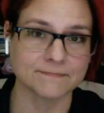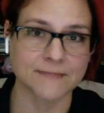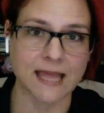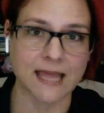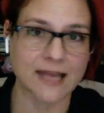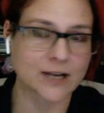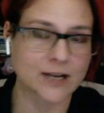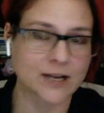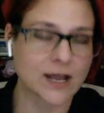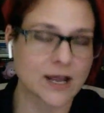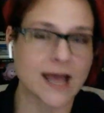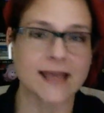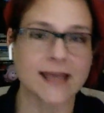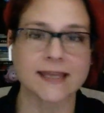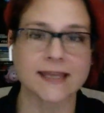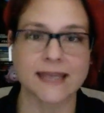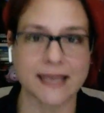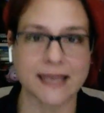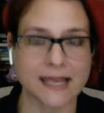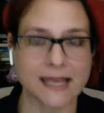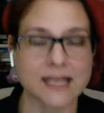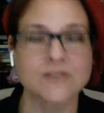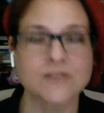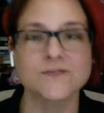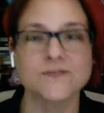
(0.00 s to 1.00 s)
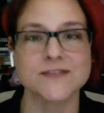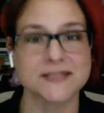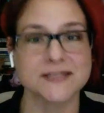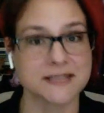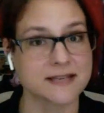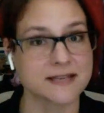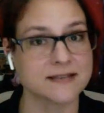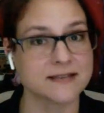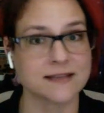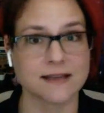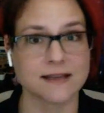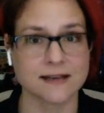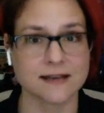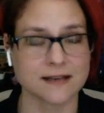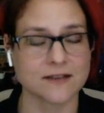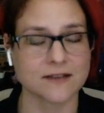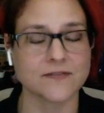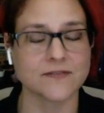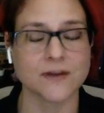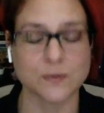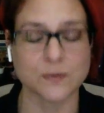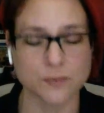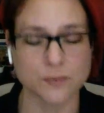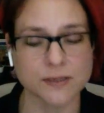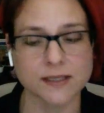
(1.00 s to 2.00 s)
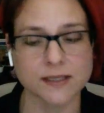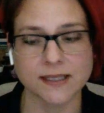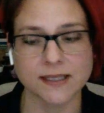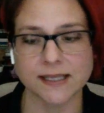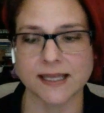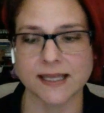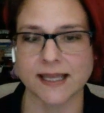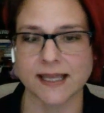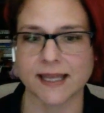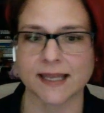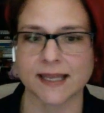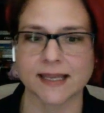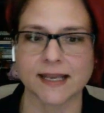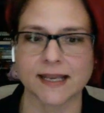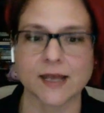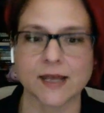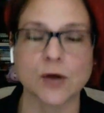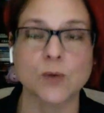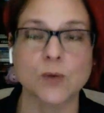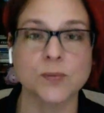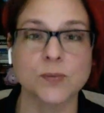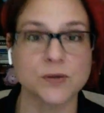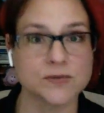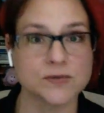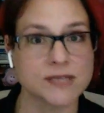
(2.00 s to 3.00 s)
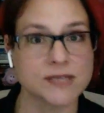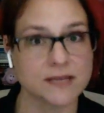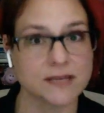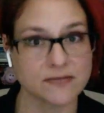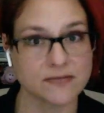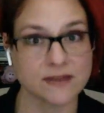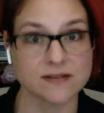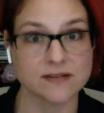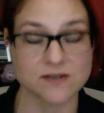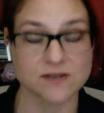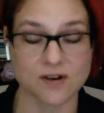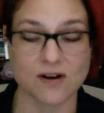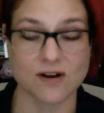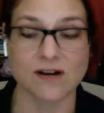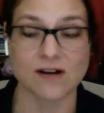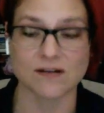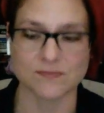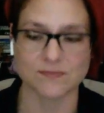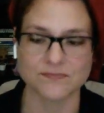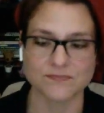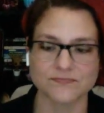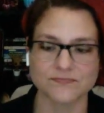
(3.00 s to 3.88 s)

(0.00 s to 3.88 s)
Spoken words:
I can't emphasize that enough. I really can't. And I hope you take that to heart.